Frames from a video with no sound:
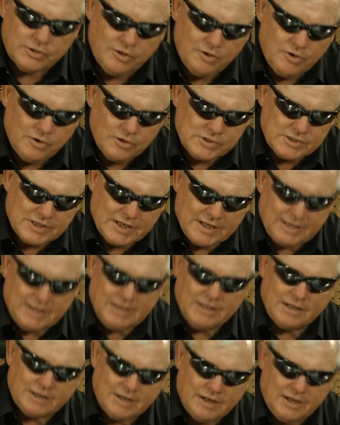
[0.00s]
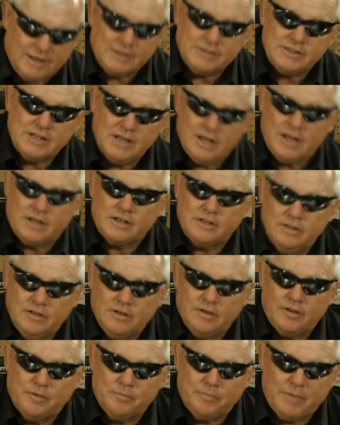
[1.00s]
long as I get contact
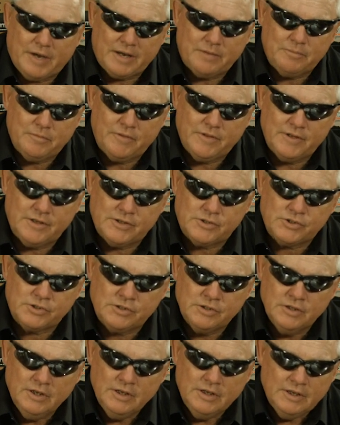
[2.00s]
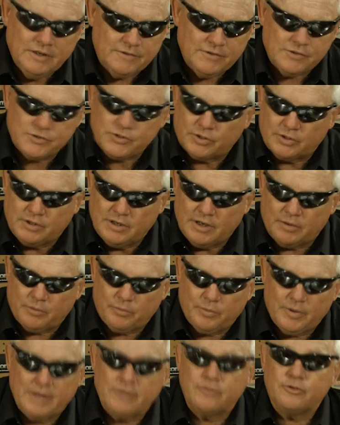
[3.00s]
on the bottom of this, this will
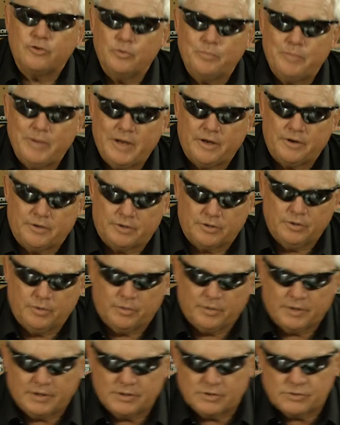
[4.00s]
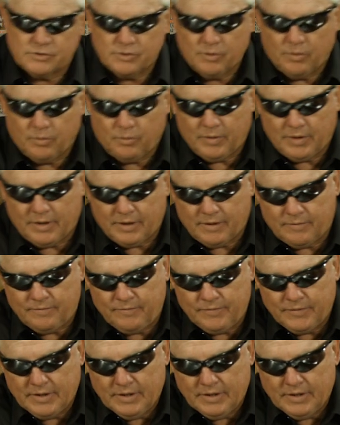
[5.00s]
cut right through powder coating. So uh,